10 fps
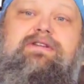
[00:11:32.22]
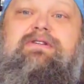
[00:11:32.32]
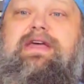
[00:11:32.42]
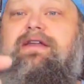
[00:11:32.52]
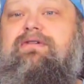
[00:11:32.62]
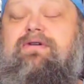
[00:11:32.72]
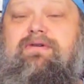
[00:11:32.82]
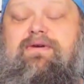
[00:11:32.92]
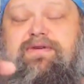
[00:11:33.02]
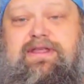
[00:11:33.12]
Okay, now
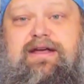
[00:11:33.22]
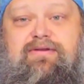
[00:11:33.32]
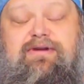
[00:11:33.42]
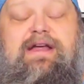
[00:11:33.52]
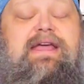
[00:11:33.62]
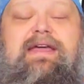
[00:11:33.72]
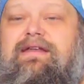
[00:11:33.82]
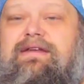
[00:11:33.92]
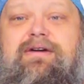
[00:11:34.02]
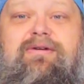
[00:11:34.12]
go over to that corner.
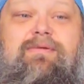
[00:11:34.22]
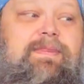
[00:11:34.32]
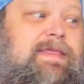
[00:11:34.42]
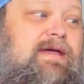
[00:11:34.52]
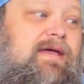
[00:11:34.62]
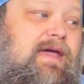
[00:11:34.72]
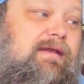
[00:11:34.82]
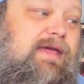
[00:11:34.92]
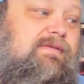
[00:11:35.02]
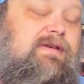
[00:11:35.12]
No,
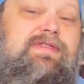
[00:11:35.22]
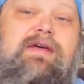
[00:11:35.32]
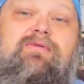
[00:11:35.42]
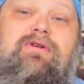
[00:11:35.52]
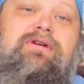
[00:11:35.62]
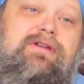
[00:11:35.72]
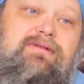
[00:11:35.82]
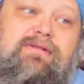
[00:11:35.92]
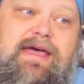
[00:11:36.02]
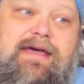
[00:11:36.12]
and even if they were gonna
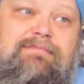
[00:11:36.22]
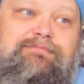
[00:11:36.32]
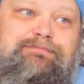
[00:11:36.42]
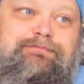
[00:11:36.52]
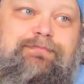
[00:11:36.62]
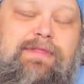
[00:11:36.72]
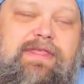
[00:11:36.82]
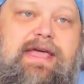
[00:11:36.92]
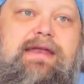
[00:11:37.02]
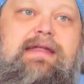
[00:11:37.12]
do that,
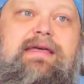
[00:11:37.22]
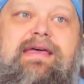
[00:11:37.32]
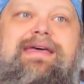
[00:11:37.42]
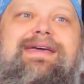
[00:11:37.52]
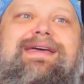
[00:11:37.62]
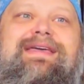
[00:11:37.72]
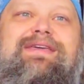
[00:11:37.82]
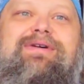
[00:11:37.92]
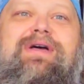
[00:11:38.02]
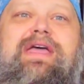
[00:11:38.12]
then,
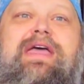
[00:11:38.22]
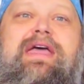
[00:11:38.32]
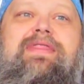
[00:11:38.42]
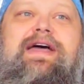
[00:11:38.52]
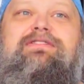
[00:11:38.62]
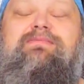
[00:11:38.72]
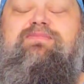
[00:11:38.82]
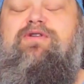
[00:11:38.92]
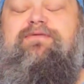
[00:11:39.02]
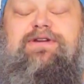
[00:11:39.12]
that's a
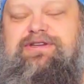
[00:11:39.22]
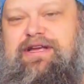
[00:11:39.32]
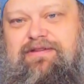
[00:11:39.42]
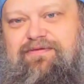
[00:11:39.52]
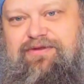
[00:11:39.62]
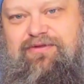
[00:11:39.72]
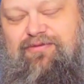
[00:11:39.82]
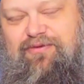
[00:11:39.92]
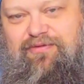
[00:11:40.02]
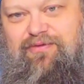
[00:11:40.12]
perfect chance for you to
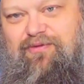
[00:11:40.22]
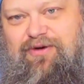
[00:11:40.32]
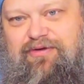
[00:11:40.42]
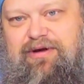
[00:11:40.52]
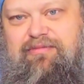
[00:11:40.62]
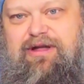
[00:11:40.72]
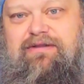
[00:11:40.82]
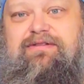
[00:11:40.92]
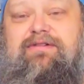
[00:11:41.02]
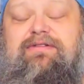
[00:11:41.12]
roll for Wandering
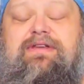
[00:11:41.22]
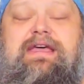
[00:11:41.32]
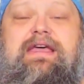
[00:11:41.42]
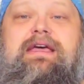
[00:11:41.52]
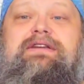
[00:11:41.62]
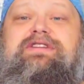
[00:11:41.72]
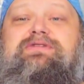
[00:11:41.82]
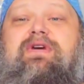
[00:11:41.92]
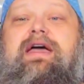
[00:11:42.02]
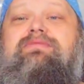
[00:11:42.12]
Monsters.
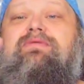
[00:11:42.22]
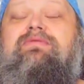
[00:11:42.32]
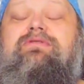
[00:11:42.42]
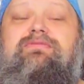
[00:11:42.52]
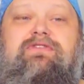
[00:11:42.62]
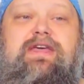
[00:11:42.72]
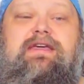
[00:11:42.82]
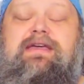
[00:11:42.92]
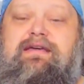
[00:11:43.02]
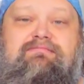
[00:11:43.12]
Describe the room
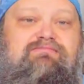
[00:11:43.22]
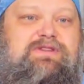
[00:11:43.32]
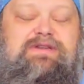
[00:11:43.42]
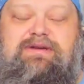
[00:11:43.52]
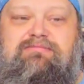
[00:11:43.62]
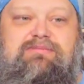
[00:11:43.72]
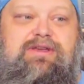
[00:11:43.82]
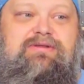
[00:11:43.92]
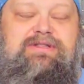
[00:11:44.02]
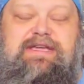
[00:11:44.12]
saying
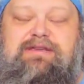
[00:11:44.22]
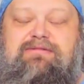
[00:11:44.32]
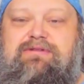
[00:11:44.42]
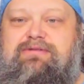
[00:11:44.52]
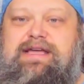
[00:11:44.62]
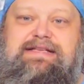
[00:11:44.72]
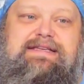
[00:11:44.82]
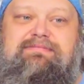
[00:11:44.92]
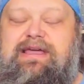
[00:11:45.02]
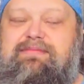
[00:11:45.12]
it's like you're
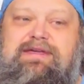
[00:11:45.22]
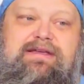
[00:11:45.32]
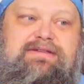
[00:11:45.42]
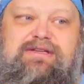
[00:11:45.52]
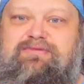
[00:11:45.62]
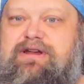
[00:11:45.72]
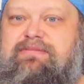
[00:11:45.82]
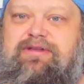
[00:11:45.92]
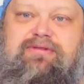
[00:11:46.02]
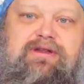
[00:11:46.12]
guessing maybe it's a 20
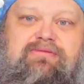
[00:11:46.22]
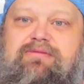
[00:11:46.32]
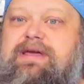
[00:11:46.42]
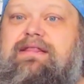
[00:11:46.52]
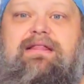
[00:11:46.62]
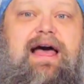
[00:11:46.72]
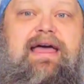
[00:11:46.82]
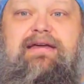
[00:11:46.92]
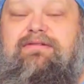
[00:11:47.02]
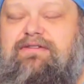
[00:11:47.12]
by 30 room, and
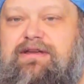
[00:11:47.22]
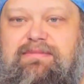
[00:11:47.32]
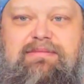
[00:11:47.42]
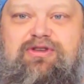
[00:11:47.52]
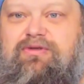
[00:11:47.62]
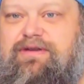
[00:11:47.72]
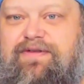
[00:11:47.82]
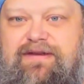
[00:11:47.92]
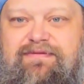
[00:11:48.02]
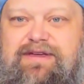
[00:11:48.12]
lie. Say maybe
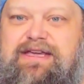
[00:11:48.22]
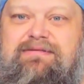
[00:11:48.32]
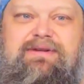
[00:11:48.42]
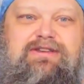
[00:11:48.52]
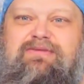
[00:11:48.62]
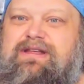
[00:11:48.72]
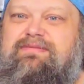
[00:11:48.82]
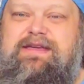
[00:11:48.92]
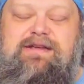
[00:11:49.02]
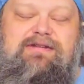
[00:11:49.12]
25 feet by 20
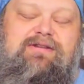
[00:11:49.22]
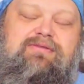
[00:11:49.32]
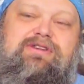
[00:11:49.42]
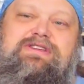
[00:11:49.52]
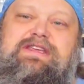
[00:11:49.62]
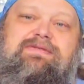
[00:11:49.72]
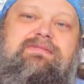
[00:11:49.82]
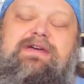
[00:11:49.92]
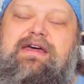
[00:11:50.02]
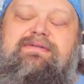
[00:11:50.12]
feet, just give
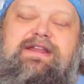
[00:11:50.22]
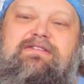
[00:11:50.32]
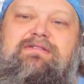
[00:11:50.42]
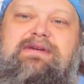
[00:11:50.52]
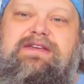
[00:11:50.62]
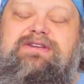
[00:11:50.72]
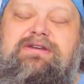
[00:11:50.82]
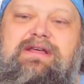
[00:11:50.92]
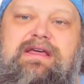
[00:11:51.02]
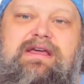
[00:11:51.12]
them kind of an
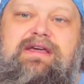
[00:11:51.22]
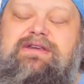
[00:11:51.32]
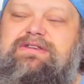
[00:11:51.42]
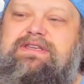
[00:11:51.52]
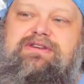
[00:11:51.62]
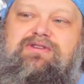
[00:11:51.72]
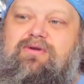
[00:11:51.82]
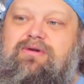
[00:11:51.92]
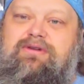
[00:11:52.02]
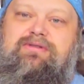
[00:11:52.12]
estimation. You see a
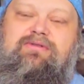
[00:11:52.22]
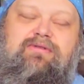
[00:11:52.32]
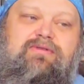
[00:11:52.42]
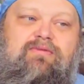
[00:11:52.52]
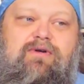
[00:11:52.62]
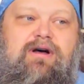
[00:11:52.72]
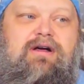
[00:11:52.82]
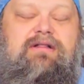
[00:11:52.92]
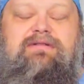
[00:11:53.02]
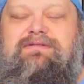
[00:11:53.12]
door in the north
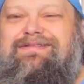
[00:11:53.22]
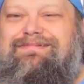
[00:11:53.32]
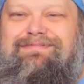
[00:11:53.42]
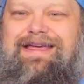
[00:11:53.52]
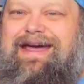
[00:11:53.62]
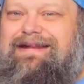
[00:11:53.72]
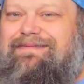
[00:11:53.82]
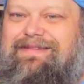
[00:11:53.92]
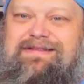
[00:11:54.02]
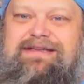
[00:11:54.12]
wall, it's kind
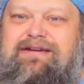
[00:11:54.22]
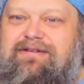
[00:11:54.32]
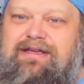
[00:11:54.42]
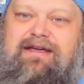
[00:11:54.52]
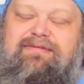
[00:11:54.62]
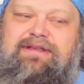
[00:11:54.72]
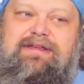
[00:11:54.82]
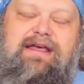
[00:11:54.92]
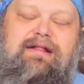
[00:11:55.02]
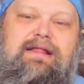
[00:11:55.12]
of in the center, you can't really
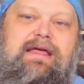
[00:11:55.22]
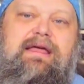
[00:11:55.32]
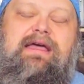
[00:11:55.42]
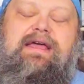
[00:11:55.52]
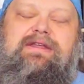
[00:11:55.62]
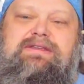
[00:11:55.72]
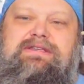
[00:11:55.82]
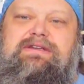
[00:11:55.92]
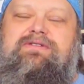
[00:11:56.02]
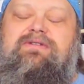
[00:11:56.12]
tell, and you
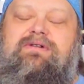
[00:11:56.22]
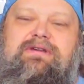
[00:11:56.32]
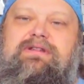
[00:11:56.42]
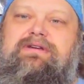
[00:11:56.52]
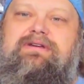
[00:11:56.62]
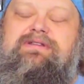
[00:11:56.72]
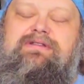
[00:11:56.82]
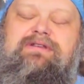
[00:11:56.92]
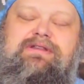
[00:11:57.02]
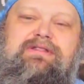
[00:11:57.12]
see a door in
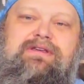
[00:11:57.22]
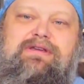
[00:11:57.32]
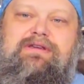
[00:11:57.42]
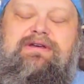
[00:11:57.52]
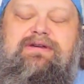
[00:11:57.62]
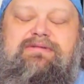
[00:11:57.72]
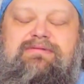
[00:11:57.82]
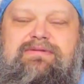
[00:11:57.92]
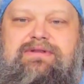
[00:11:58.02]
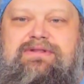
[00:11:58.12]

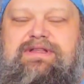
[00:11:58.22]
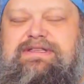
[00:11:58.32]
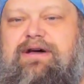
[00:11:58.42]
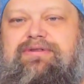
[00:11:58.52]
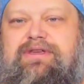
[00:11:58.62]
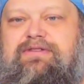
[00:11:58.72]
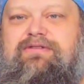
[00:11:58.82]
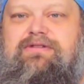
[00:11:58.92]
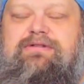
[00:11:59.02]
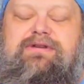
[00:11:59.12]
the
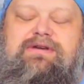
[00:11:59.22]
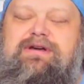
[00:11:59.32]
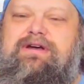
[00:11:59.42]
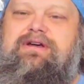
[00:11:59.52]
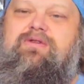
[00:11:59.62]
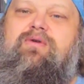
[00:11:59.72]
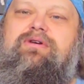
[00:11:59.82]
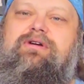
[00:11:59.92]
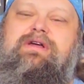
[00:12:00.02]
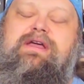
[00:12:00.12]
southeastern
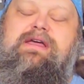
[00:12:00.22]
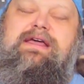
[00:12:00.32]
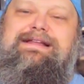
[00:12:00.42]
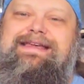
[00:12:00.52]
corner, and it's